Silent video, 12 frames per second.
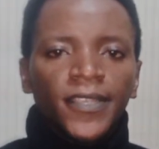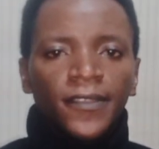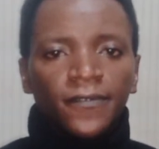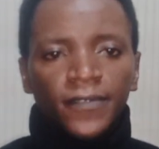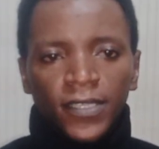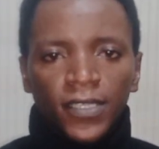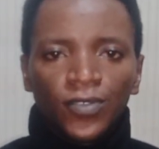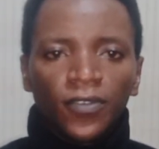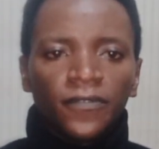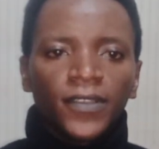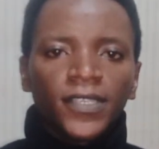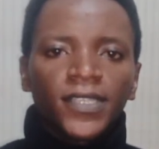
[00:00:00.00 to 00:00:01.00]
If this is your
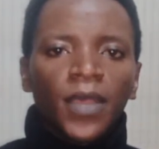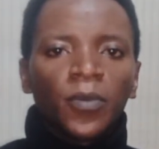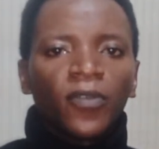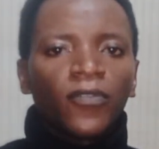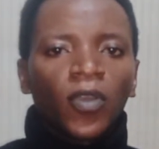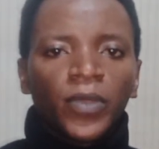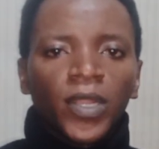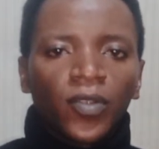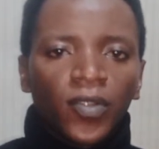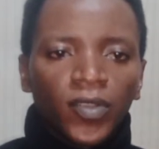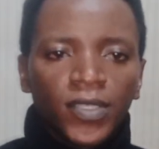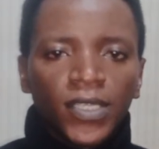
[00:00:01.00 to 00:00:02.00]
first time of coming
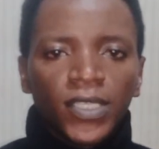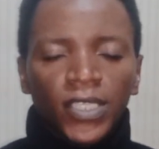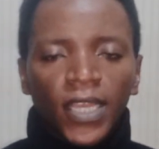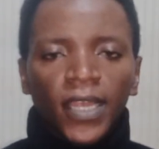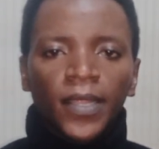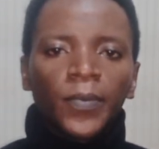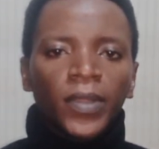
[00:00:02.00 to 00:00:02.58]
across this channel,